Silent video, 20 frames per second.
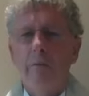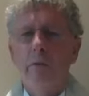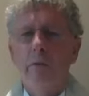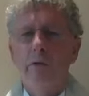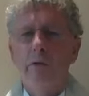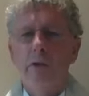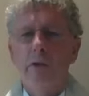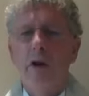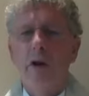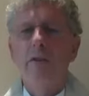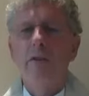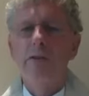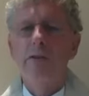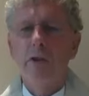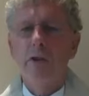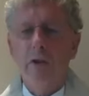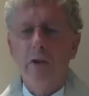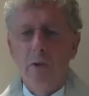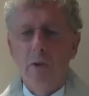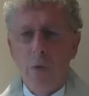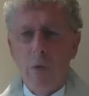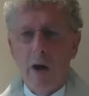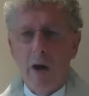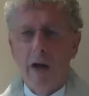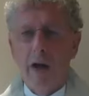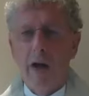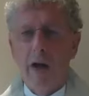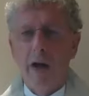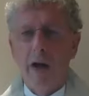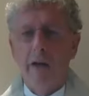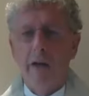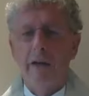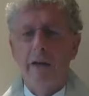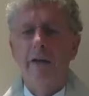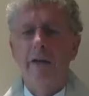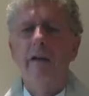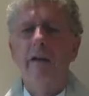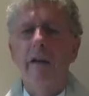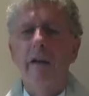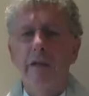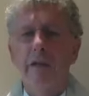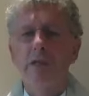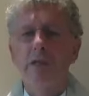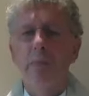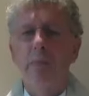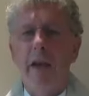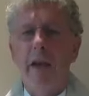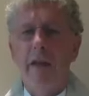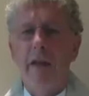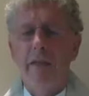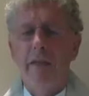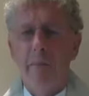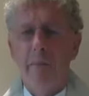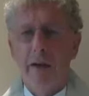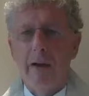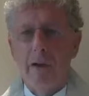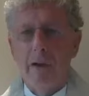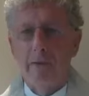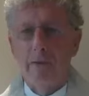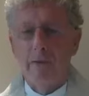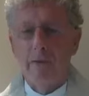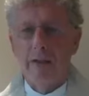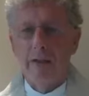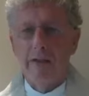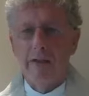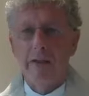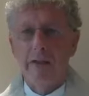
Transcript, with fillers: Draw the circle wide, expand the boundaries,